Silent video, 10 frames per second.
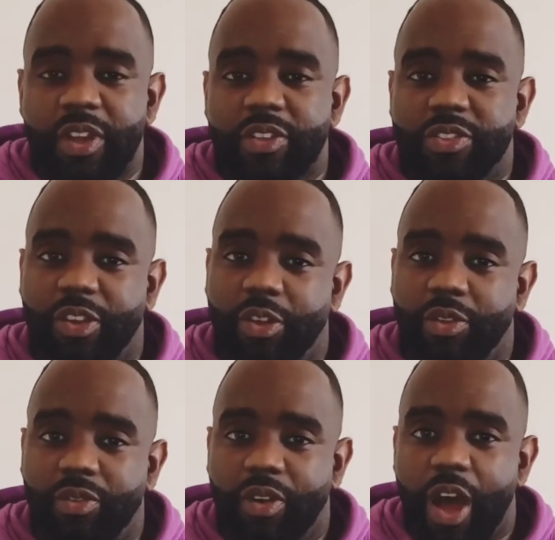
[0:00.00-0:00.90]

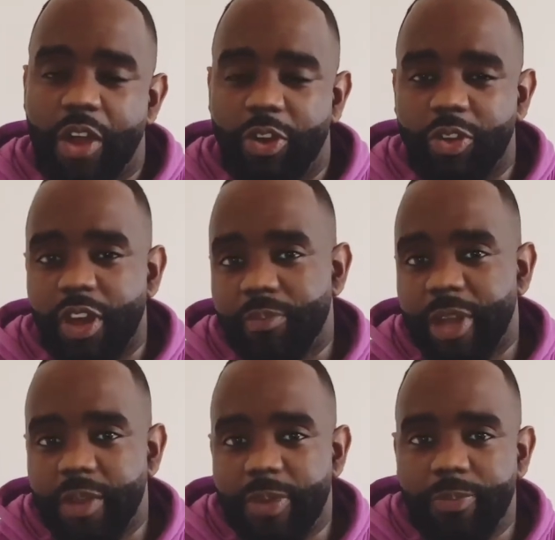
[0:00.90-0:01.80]
So I know that
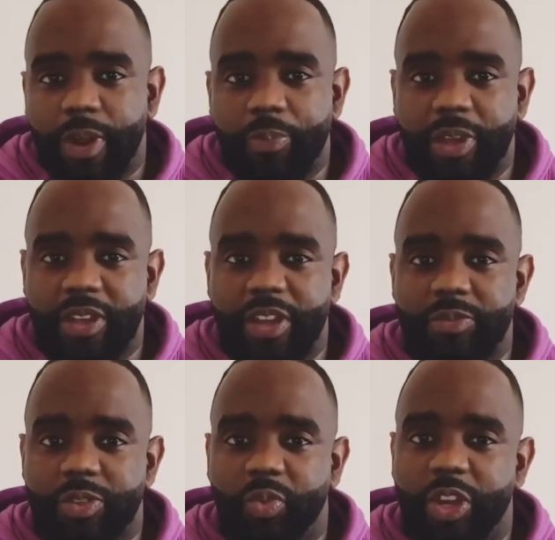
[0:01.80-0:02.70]
many people are picking him
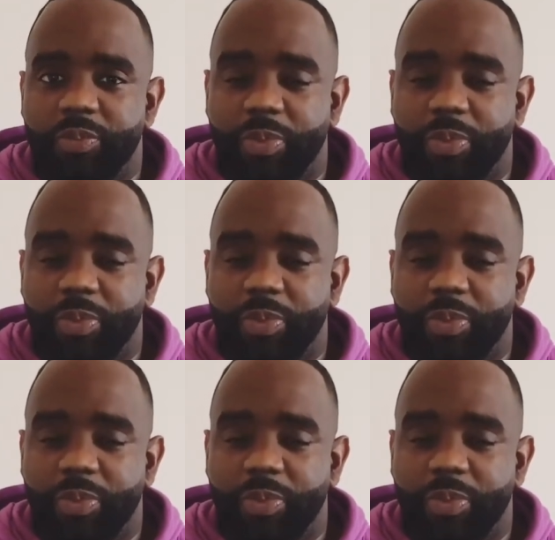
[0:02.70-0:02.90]
to win,